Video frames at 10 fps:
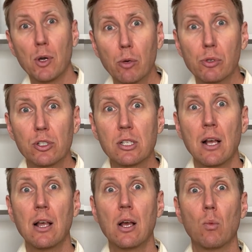Pilbara's,
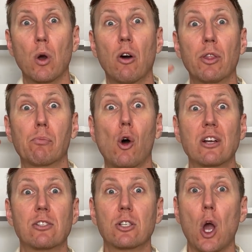well, the
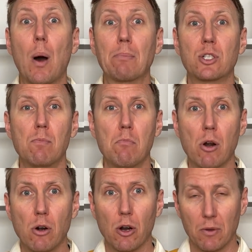prices go up
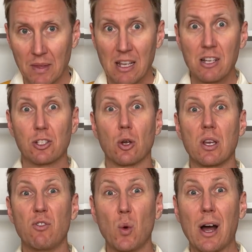tomorrow. So
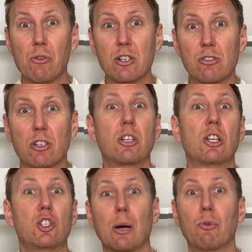if you are
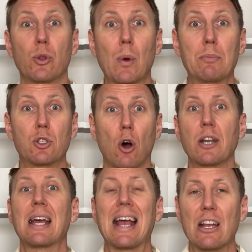interested, jump on the
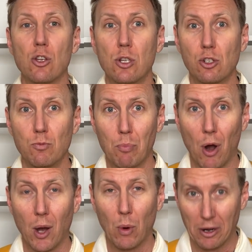website and you should
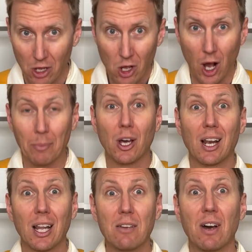buy one. I'm
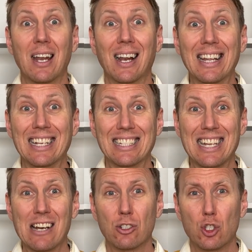going to leave a link
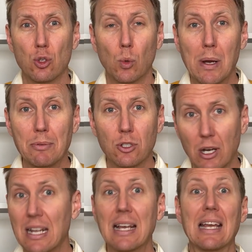down to the website